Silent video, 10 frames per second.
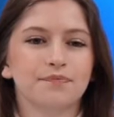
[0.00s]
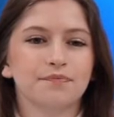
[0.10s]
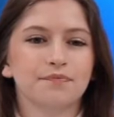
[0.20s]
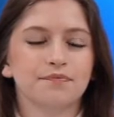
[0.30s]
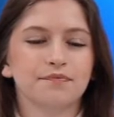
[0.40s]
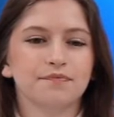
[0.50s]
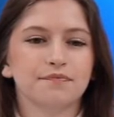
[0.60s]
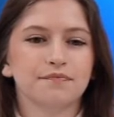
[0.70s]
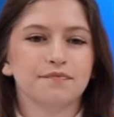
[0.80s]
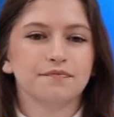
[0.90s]

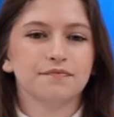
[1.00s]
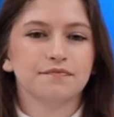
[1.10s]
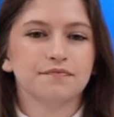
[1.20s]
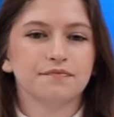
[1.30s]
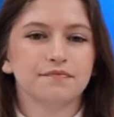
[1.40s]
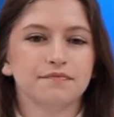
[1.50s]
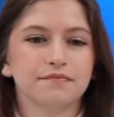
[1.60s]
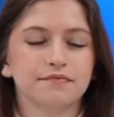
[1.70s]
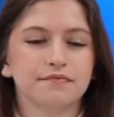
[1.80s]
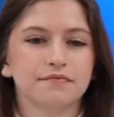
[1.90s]

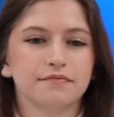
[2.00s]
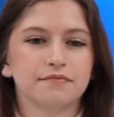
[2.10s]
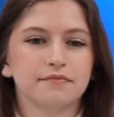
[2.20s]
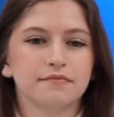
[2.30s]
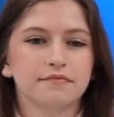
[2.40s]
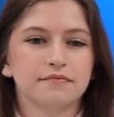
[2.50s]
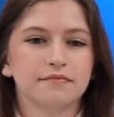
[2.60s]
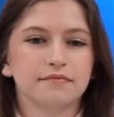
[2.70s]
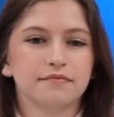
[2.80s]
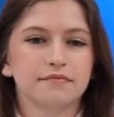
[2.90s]

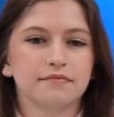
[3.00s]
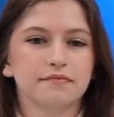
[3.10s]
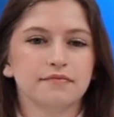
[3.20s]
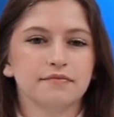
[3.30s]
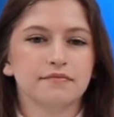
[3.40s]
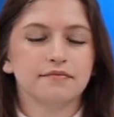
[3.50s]
This person isn't speaking.